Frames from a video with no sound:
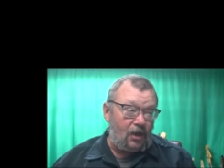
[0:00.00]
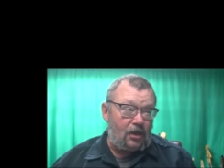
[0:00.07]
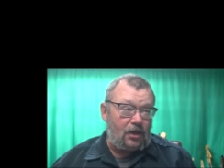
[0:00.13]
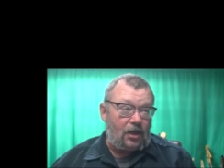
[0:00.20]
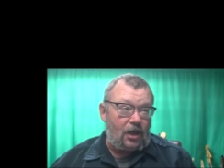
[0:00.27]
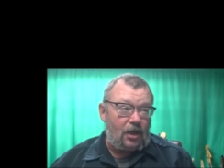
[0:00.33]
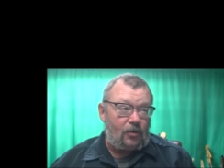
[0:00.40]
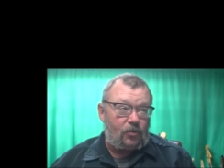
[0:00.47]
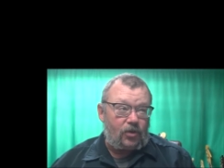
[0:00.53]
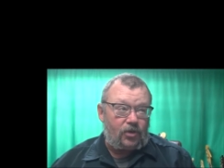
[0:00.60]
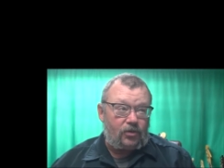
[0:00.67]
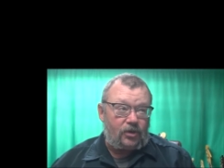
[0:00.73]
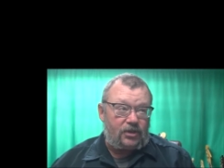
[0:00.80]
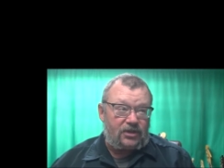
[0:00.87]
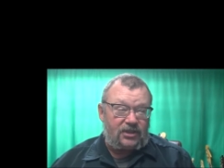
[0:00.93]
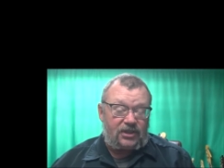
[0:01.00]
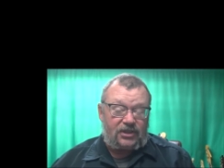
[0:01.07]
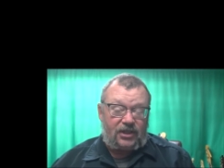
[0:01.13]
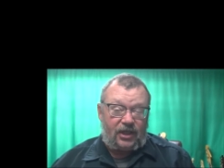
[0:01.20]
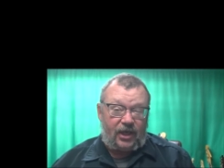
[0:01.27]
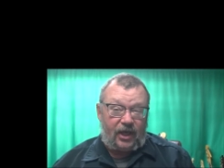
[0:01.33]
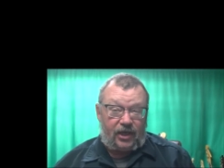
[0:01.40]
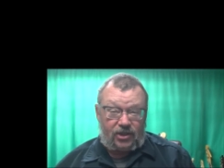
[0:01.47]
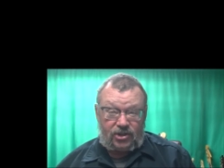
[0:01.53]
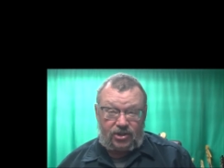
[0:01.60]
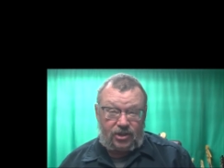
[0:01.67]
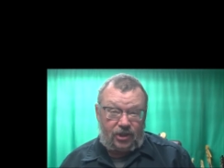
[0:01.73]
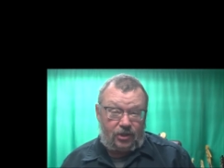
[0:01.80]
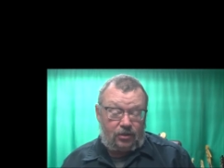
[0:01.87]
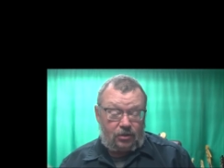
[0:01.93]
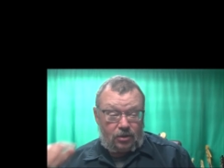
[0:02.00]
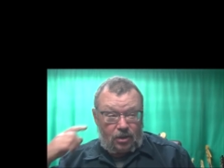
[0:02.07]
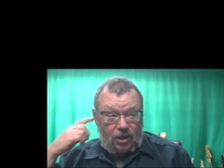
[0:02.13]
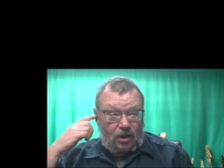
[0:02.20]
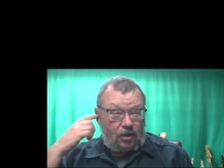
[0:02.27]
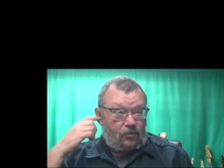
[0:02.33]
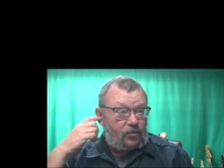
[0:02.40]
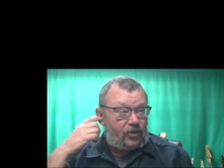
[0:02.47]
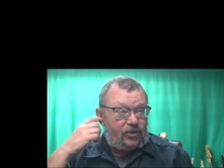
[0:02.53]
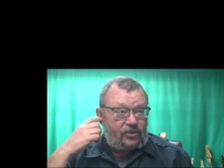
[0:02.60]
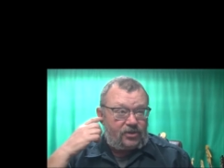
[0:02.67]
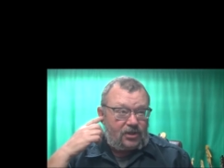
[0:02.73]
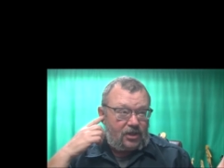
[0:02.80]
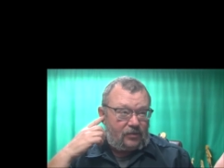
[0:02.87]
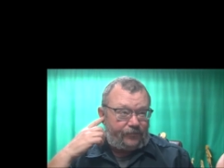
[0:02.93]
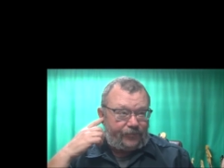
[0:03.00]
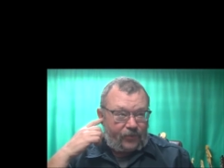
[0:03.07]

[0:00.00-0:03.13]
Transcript: We're doing 16 gauge steel. We're using a